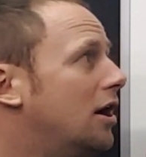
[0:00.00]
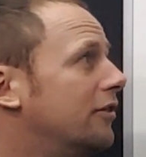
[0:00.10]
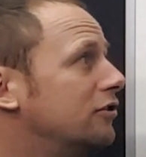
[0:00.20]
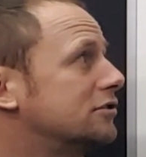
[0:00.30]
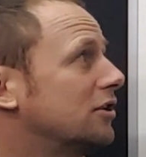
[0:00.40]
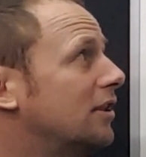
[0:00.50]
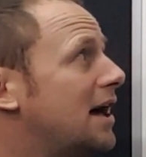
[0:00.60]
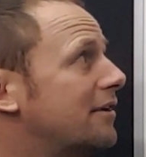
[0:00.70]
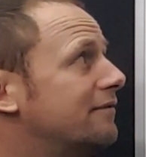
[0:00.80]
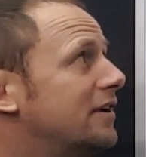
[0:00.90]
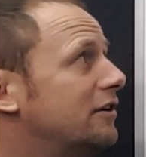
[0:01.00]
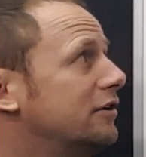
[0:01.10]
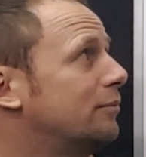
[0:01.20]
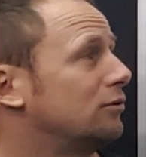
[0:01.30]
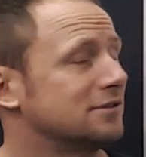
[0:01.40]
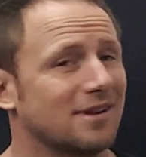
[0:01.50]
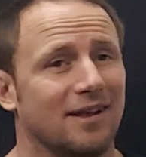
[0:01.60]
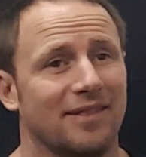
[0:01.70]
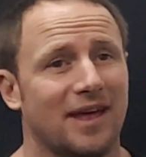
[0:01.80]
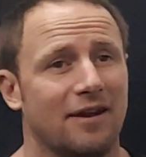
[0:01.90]
There's a lot of variables
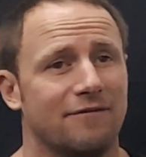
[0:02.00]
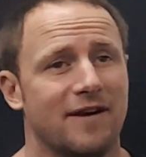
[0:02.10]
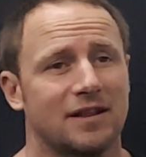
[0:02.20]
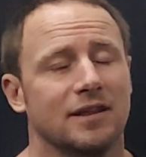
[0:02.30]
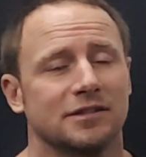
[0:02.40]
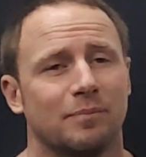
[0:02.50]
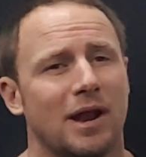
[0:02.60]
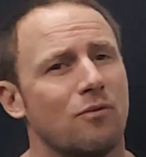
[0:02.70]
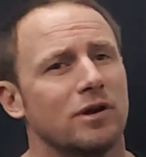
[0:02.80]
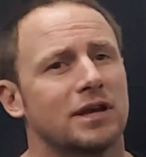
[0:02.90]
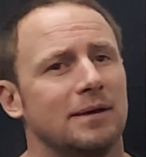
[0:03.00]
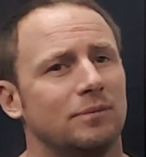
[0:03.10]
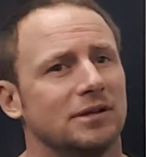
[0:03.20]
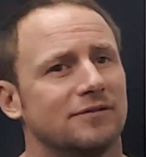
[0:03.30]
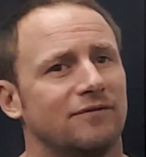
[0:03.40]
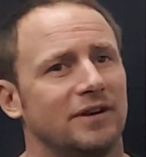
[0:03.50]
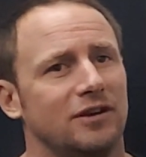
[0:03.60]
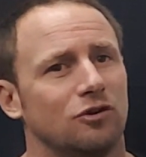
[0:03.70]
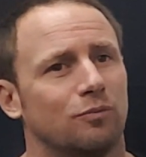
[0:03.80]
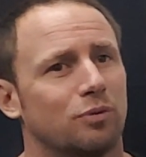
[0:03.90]
that affect this, but I want to keep this
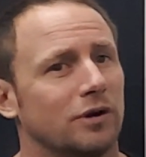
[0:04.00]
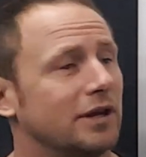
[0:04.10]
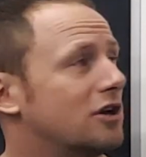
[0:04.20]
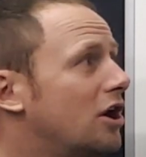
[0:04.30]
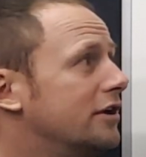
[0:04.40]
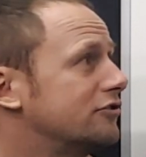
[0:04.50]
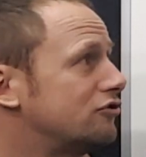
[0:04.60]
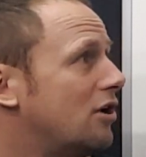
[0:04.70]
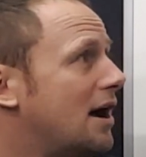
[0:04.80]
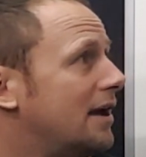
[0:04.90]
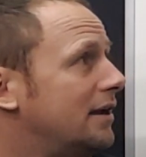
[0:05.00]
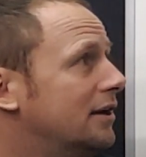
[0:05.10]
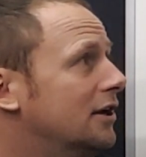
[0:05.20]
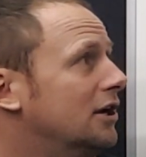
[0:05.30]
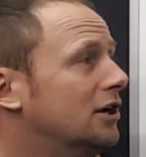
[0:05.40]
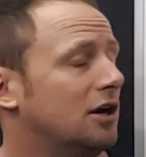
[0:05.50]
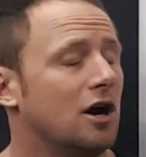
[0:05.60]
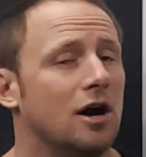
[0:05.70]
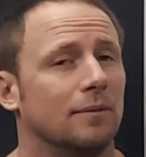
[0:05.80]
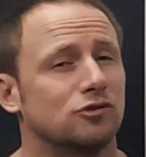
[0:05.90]
video pretty cut and dry.
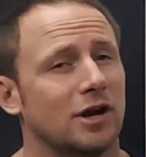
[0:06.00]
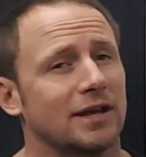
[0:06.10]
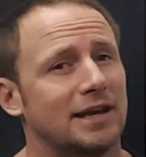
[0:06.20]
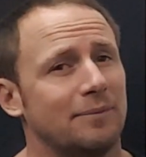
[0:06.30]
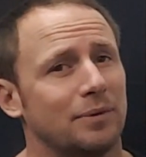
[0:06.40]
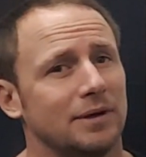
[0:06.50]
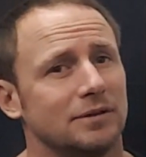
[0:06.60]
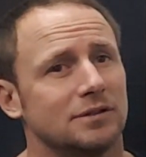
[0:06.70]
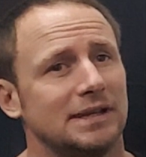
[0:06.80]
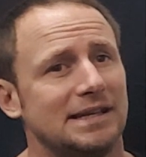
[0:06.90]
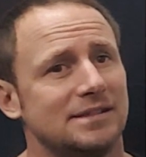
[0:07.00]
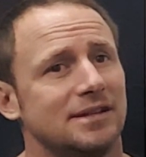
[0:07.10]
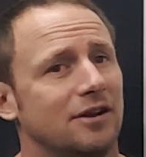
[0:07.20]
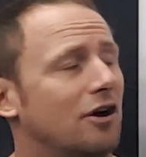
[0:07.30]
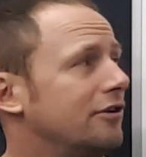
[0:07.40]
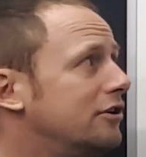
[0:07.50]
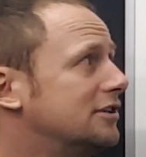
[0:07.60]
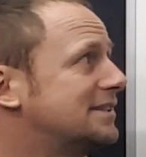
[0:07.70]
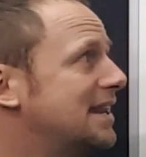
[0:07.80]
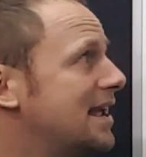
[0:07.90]
Try to keep it easy to
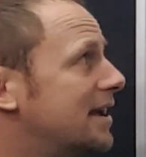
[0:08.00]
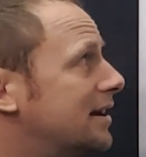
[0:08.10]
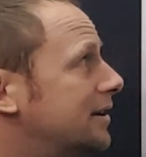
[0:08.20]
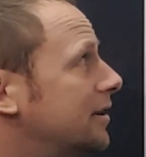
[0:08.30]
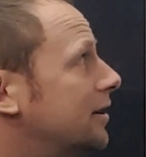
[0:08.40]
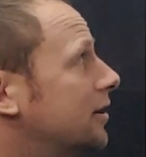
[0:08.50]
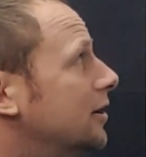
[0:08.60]
understand.